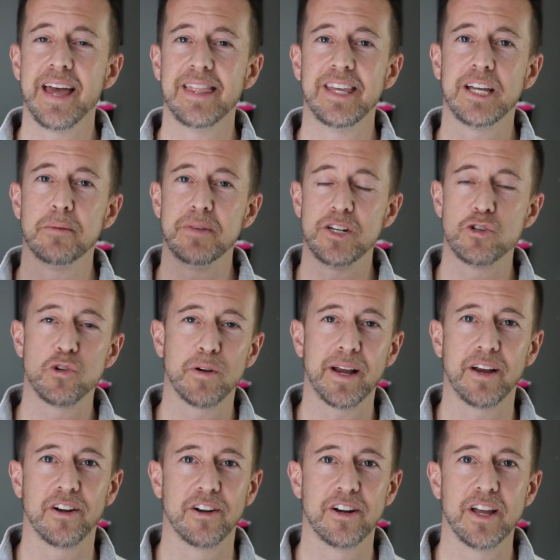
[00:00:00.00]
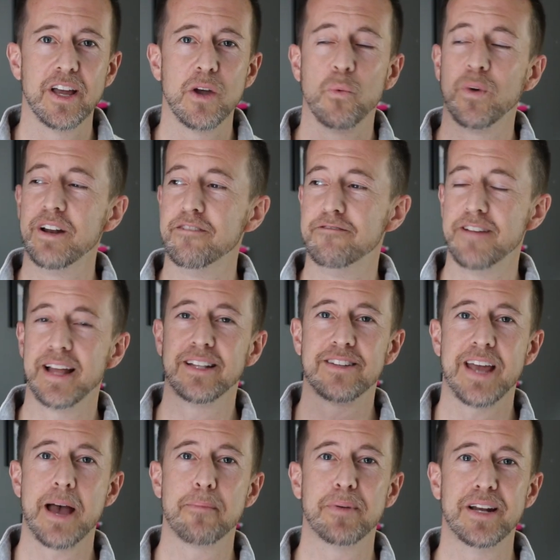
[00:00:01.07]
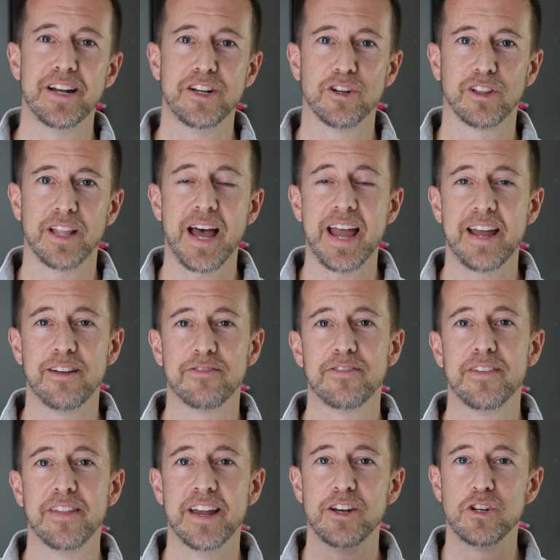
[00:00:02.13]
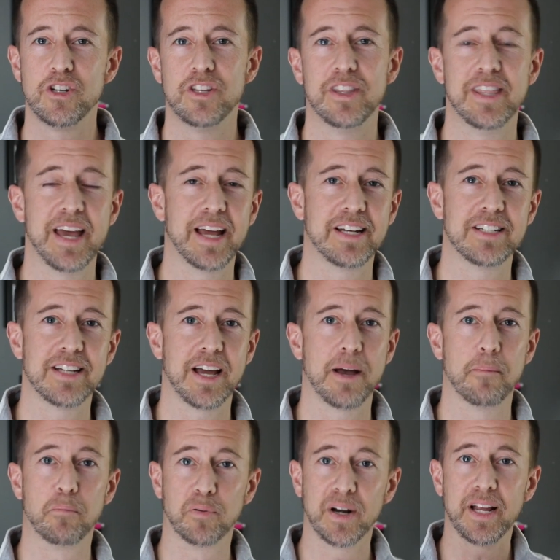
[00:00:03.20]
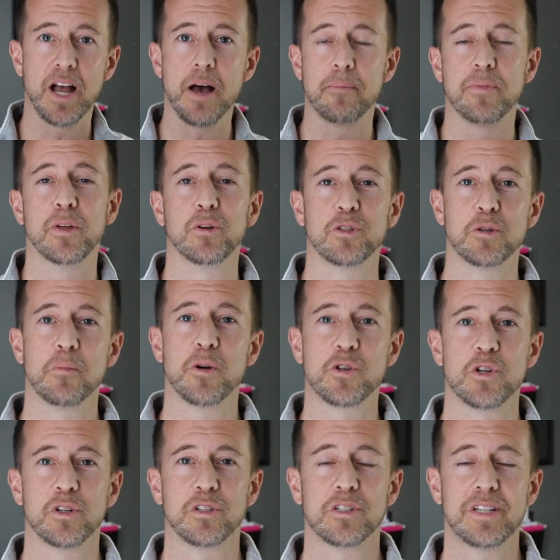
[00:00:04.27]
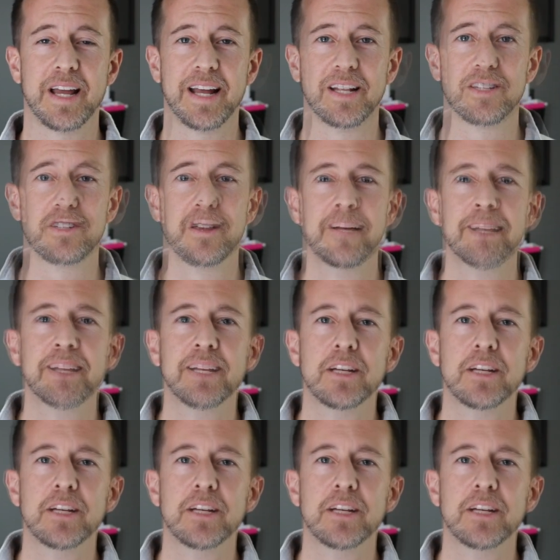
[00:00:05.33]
and they can be triggered when events happen in your life that bring up those emotional states.